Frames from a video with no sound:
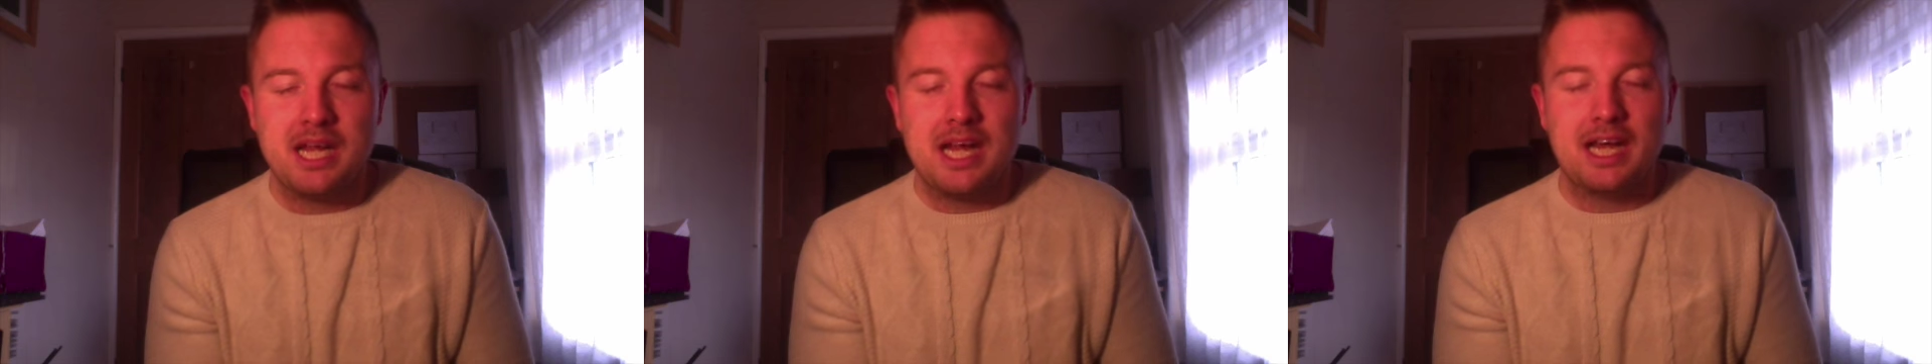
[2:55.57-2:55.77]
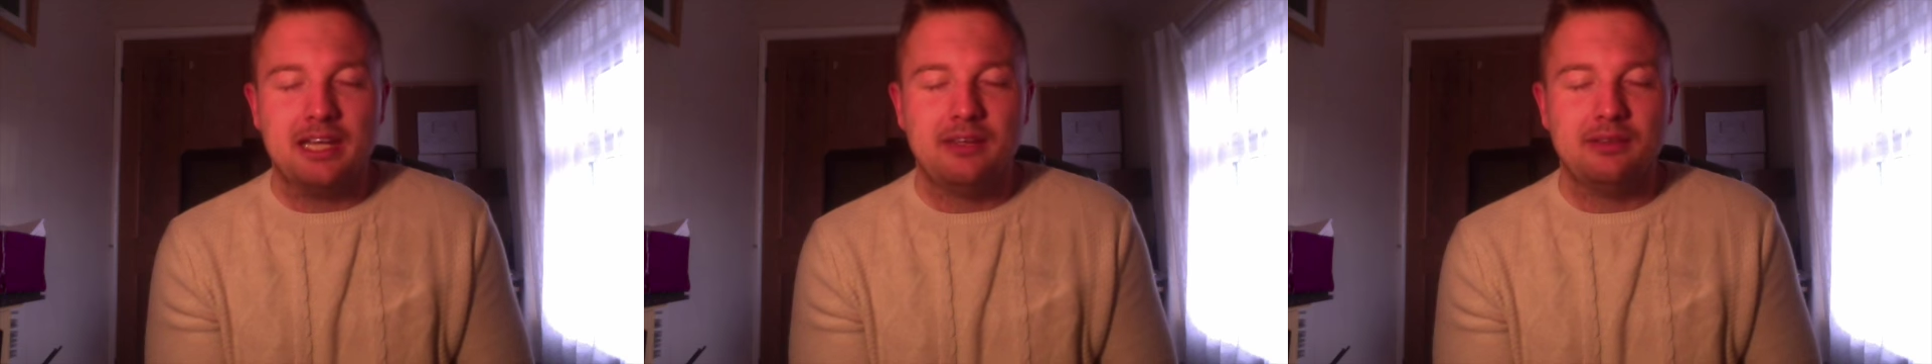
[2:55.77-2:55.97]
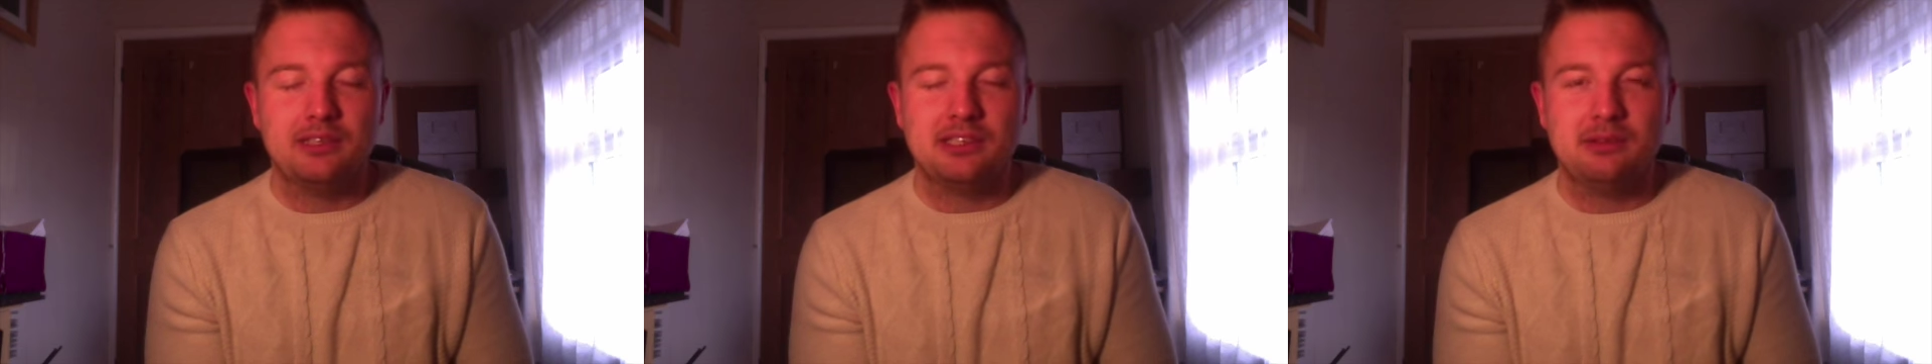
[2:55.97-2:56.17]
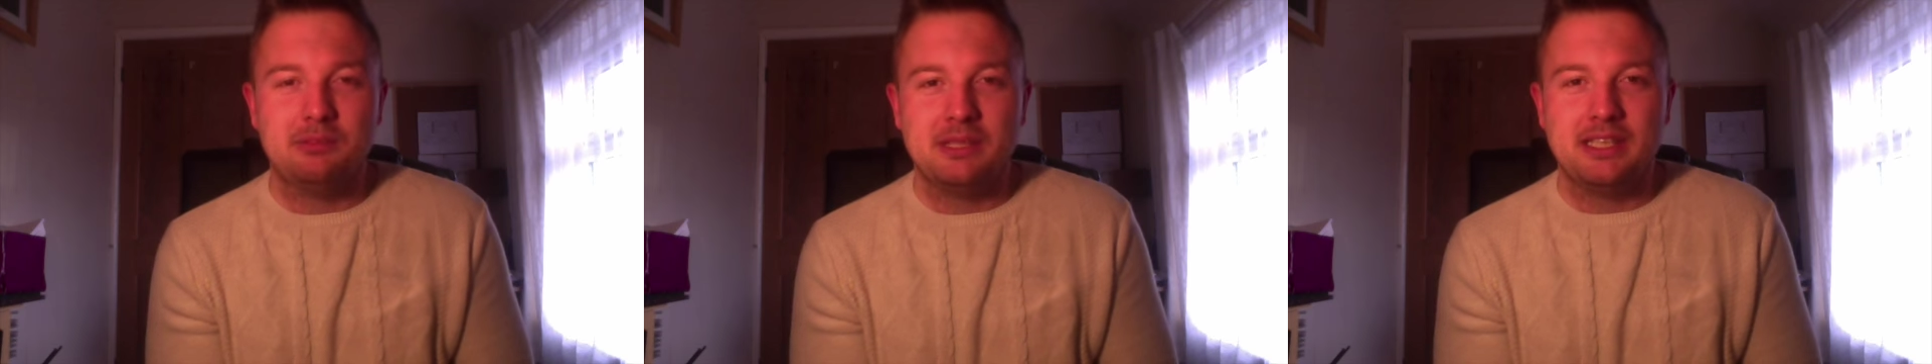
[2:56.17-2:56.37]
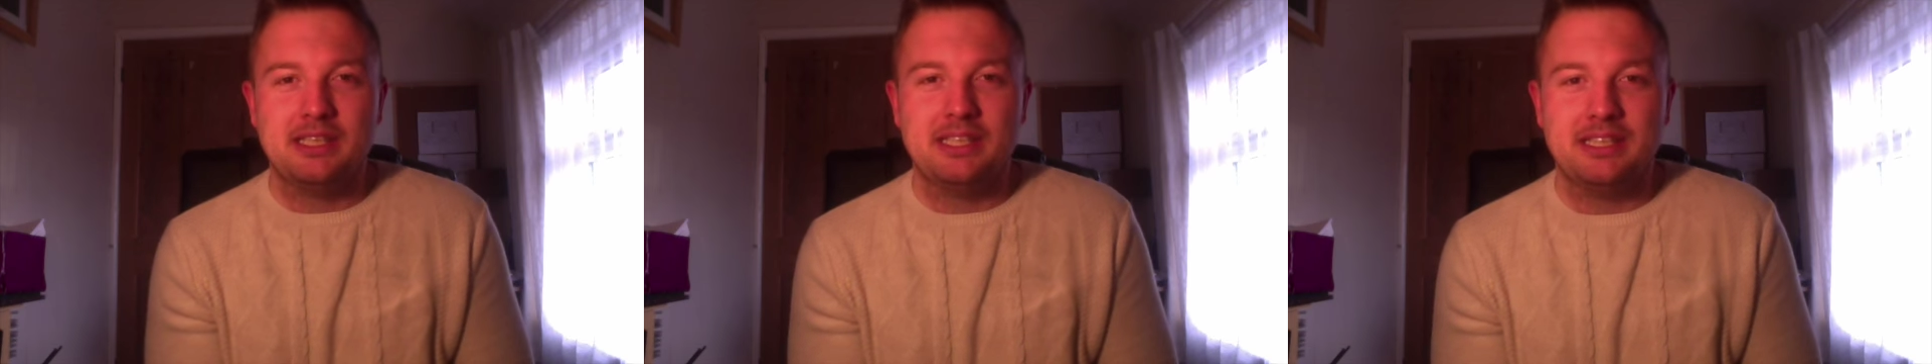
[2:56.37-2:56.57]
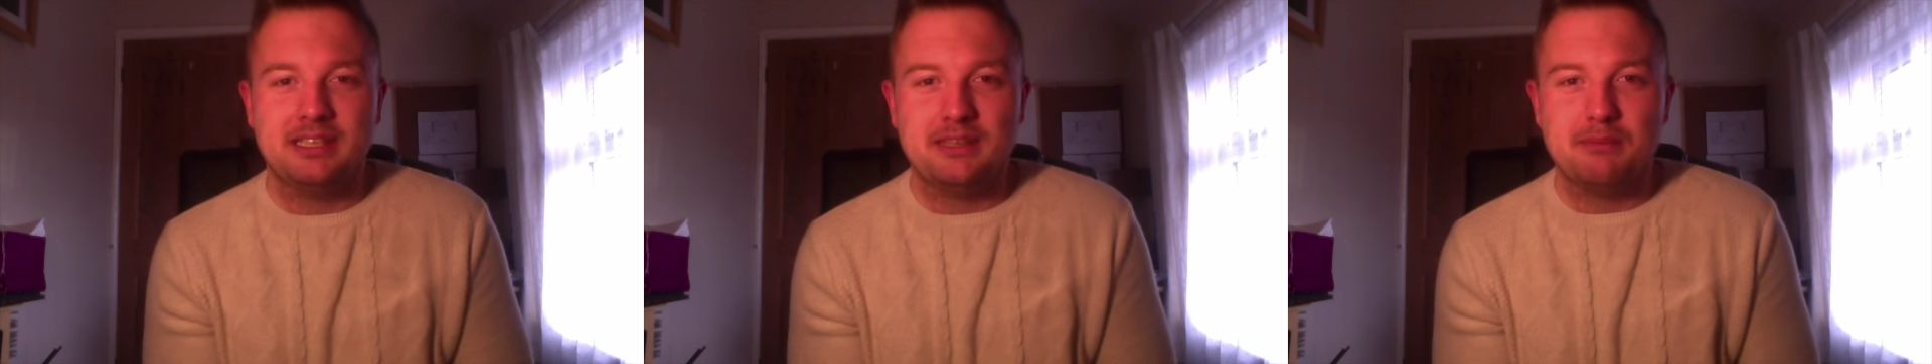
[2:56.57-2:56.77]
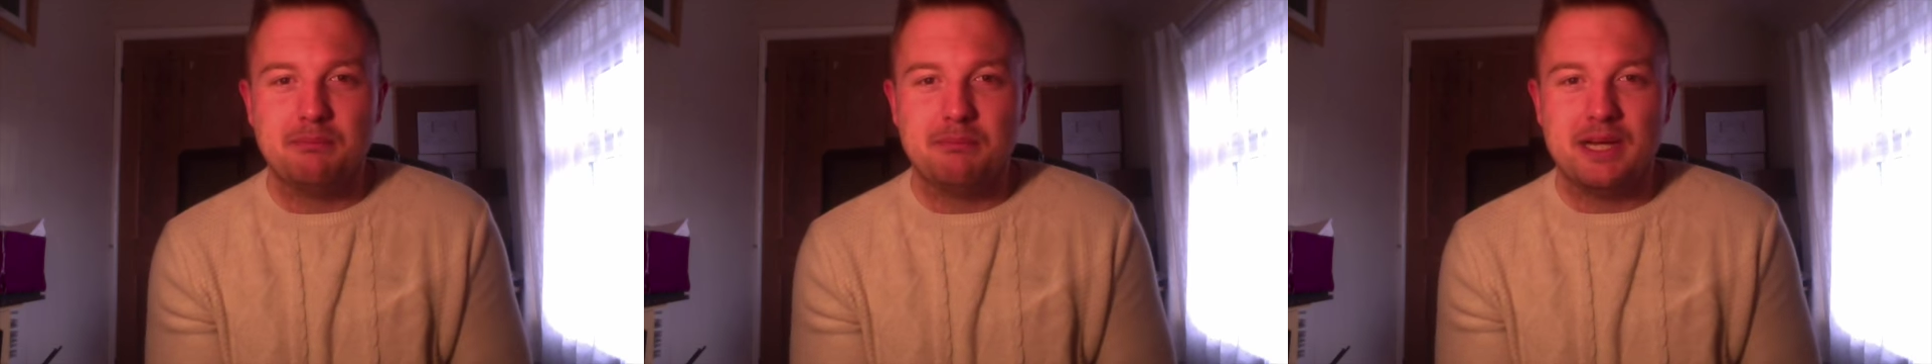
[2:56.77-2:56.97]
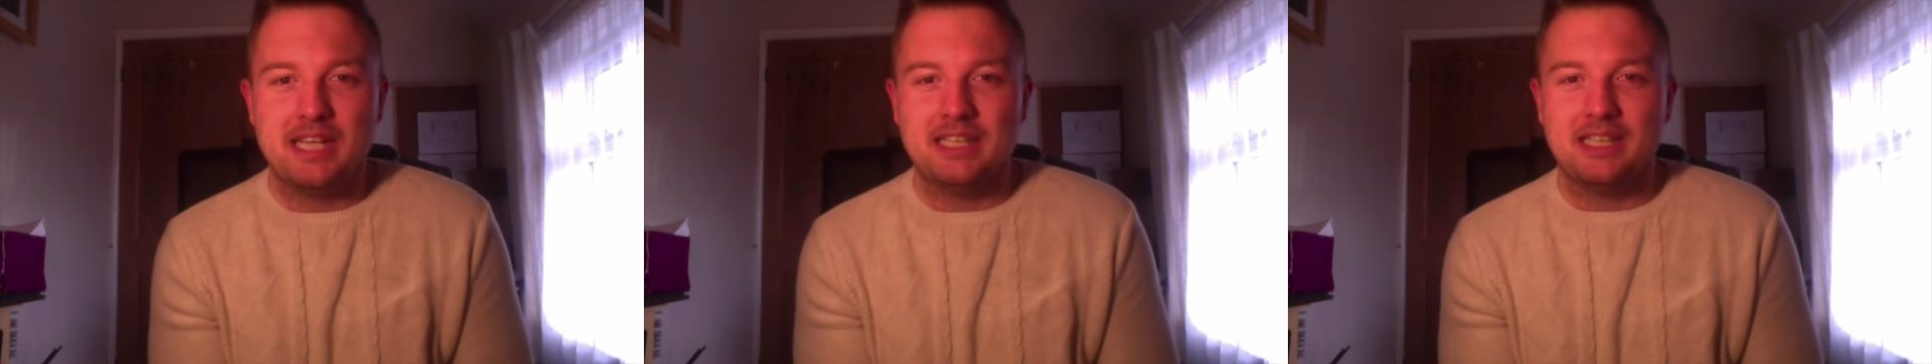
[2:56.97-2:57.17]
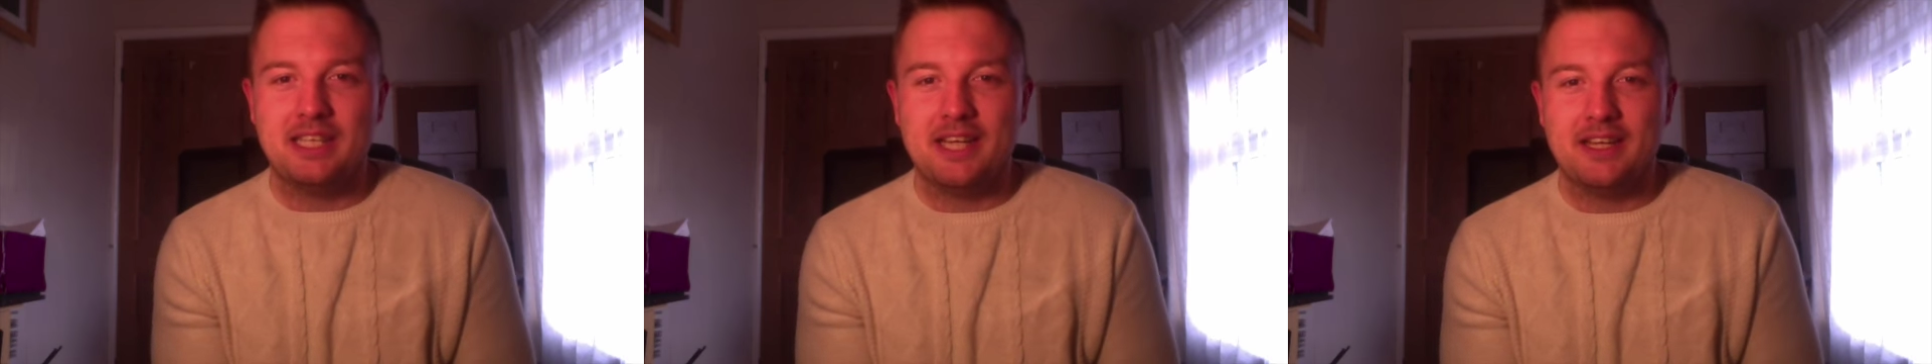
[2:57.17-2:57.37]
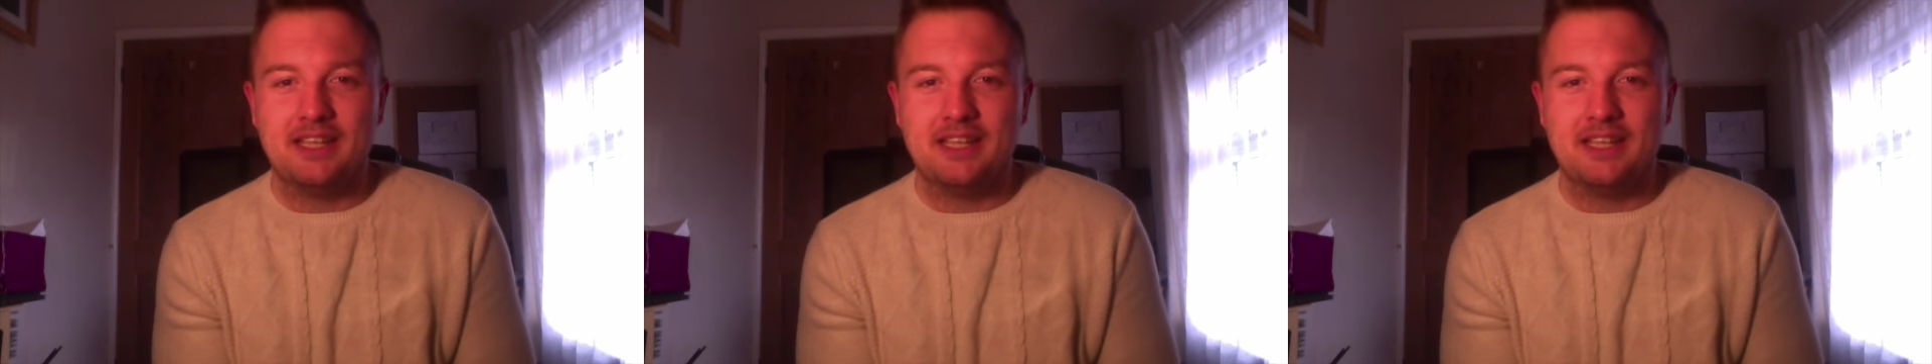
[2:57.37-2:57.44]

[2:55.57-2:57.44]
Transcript: and looks to be a decent bet there.